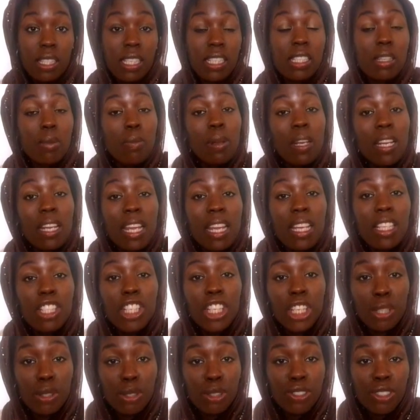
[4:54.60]
disciplining
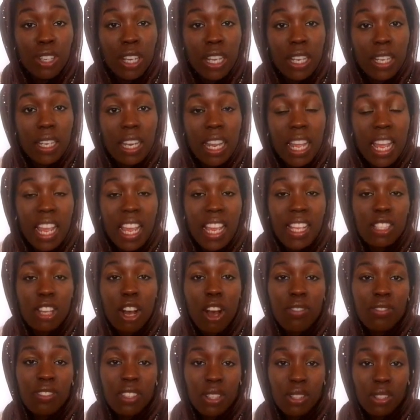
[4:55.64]
children is
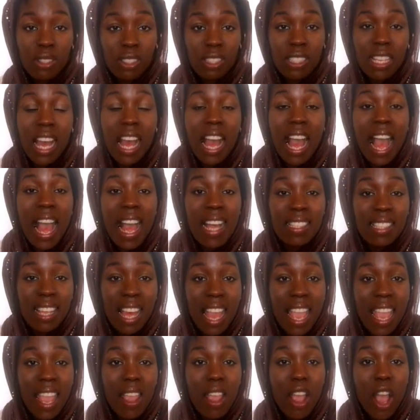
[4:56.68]
often looked at as
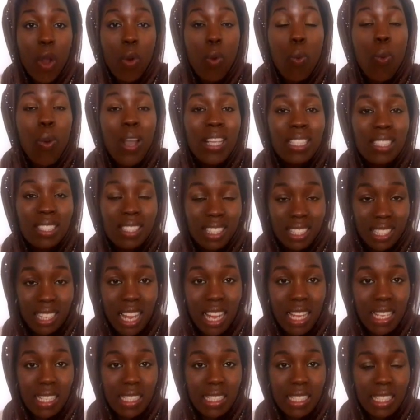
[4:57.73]
a Western
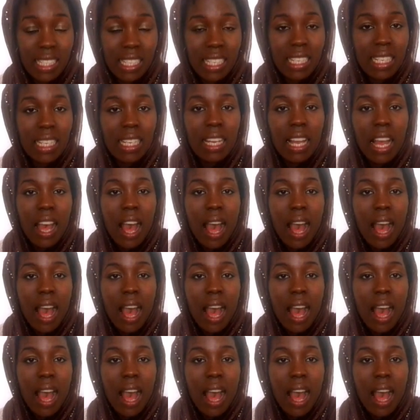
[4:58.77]
idea,